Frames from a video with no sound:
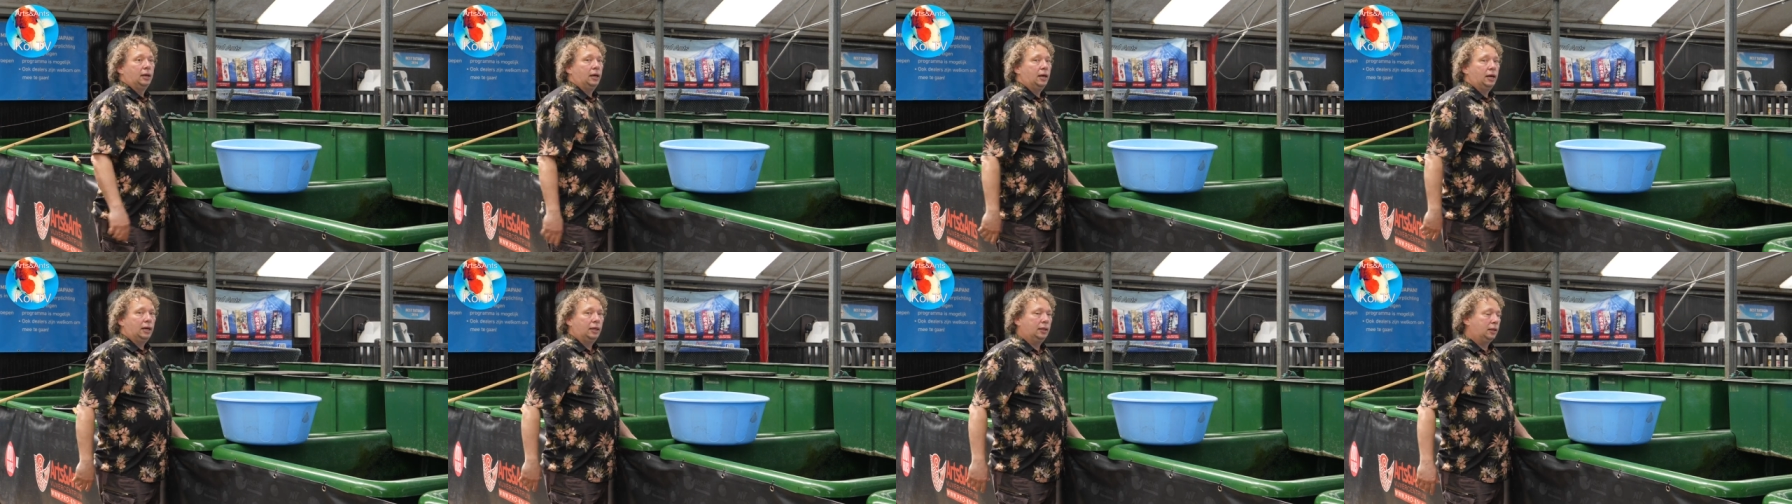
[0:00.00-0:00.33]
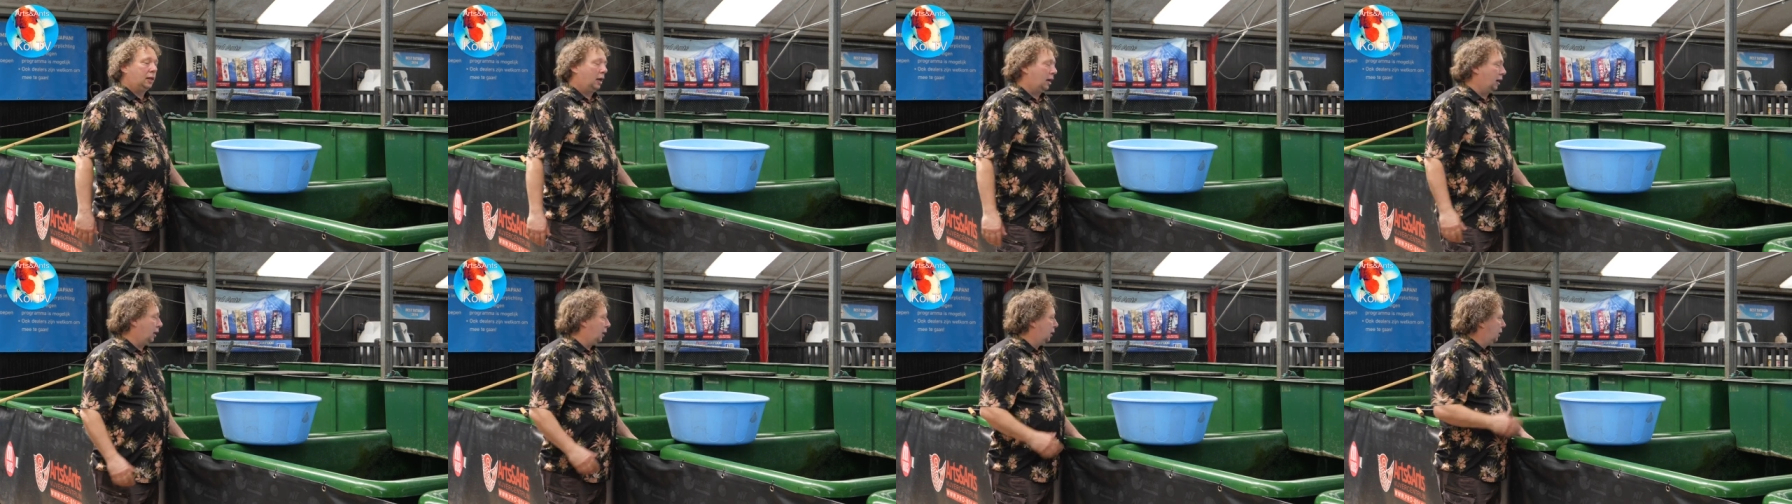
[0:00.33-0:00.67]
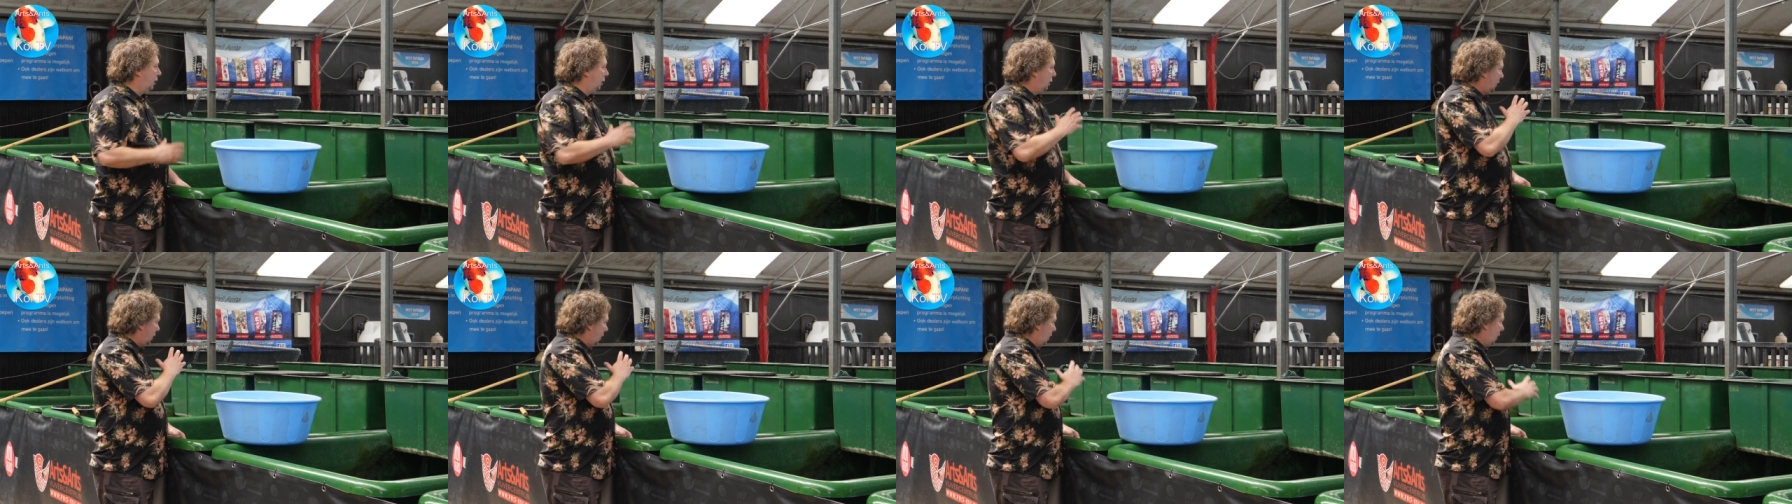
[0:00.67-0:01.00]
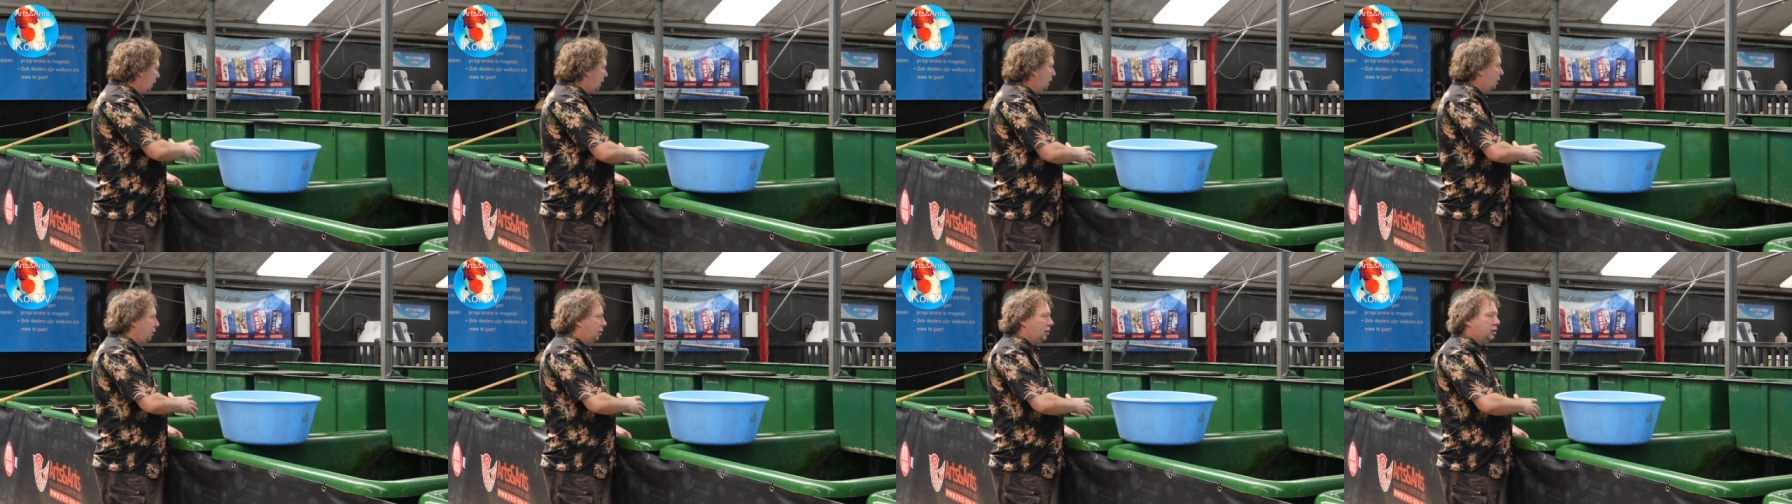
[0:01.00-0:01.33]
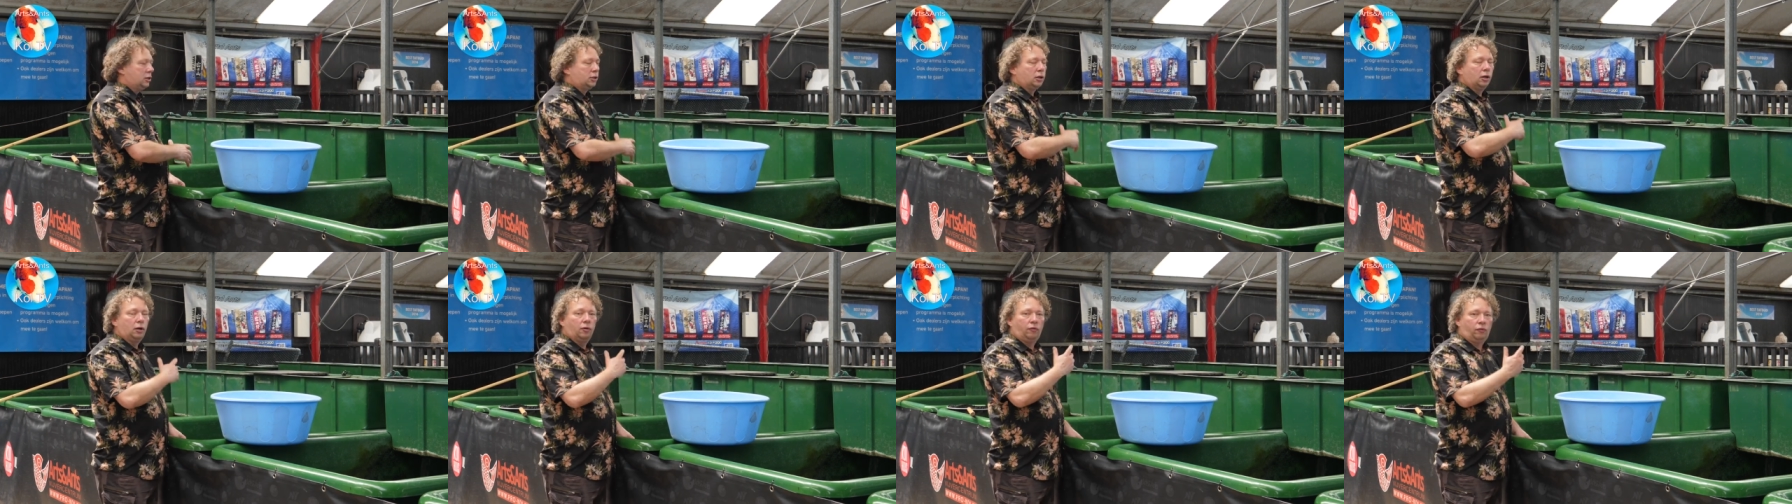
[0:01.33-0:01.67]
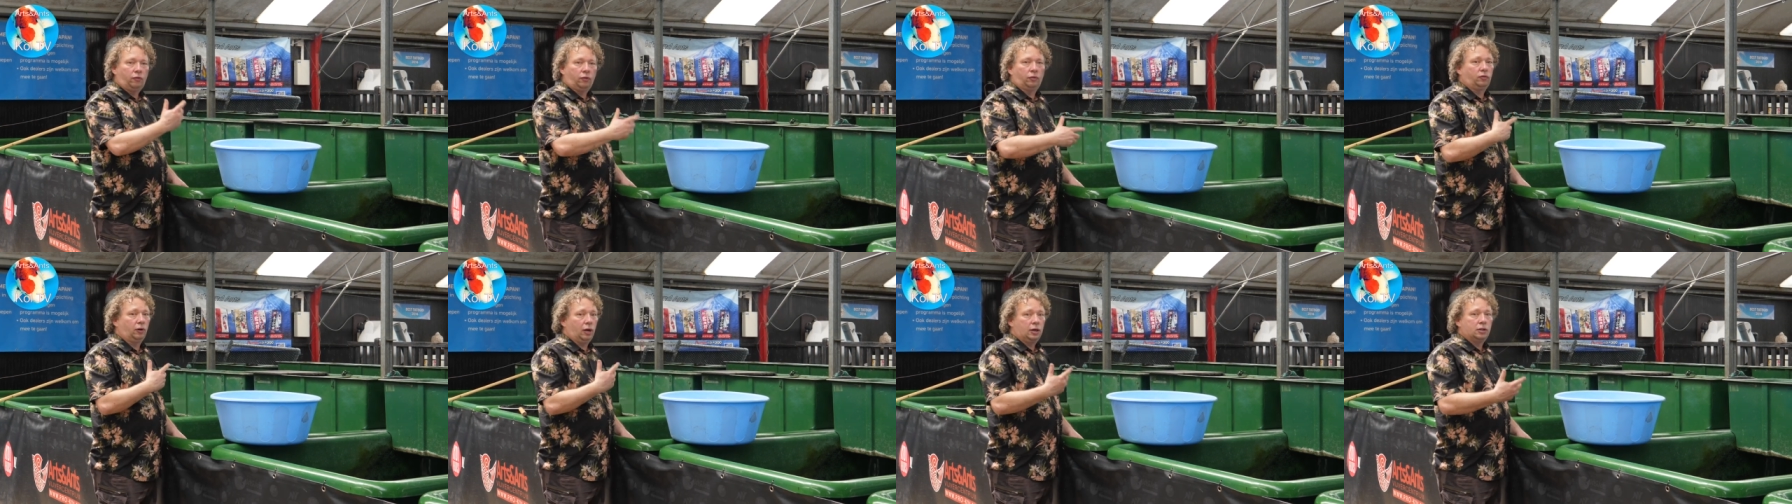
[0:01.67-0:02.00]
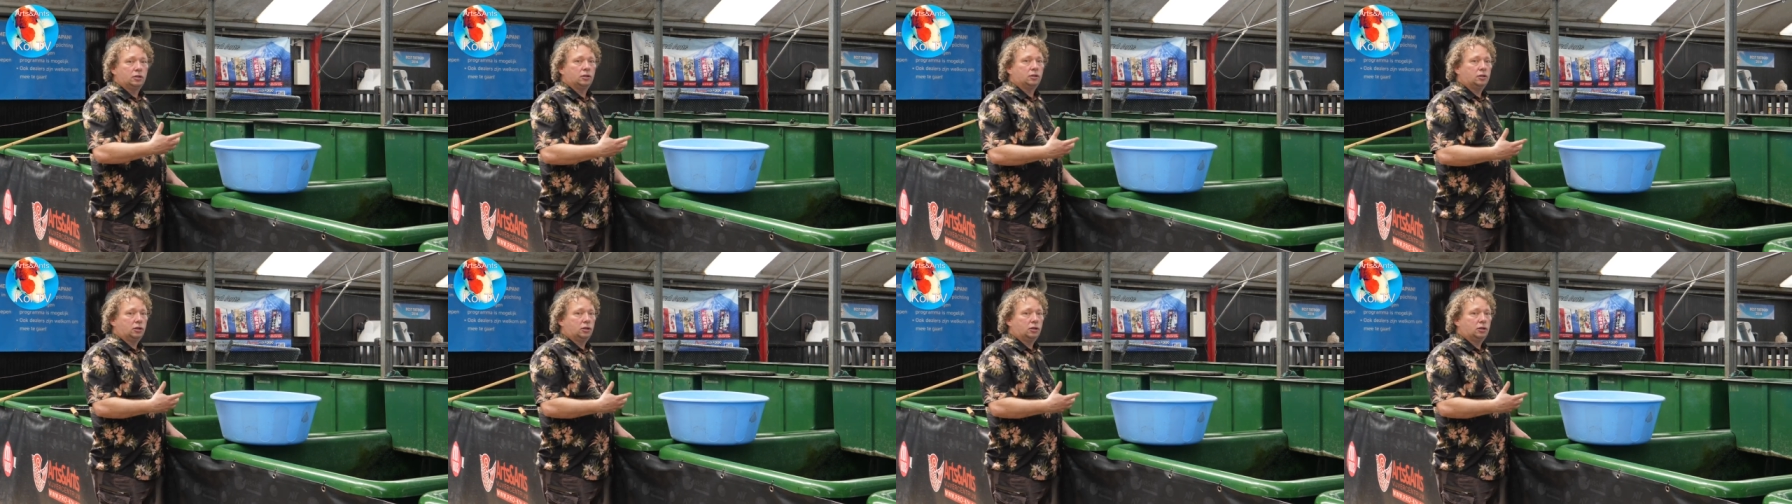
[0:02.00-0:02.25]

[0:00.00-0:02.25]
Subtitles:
in there. Here is a filtration